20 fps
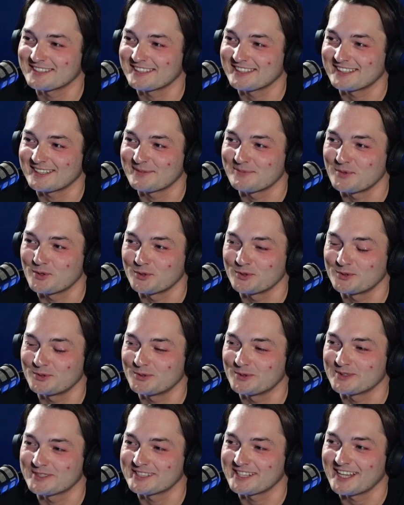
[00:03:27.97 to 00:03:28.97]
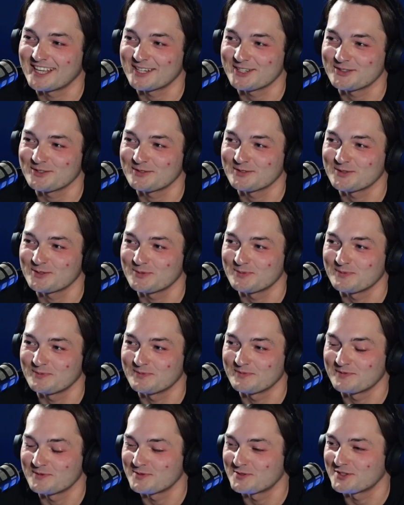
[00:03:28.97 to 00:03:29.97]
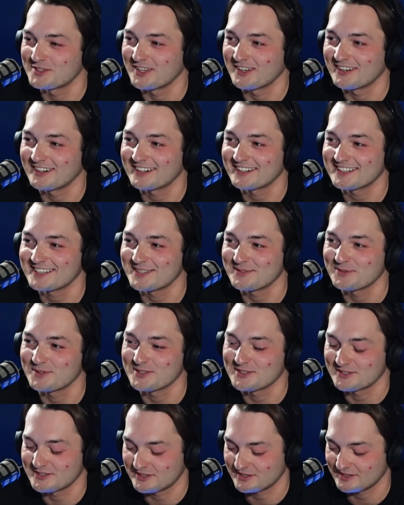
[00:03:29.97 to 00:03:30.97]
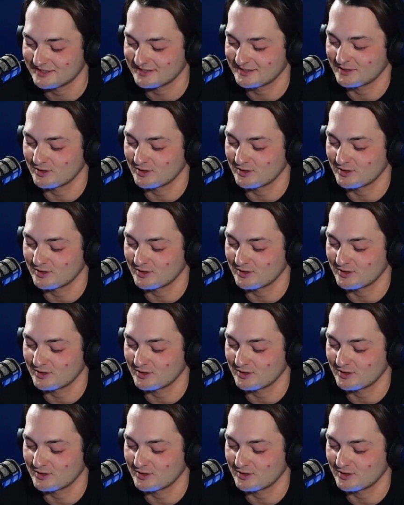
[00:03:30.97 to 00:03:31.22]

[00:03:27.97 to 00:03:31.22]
like a model / star, she was,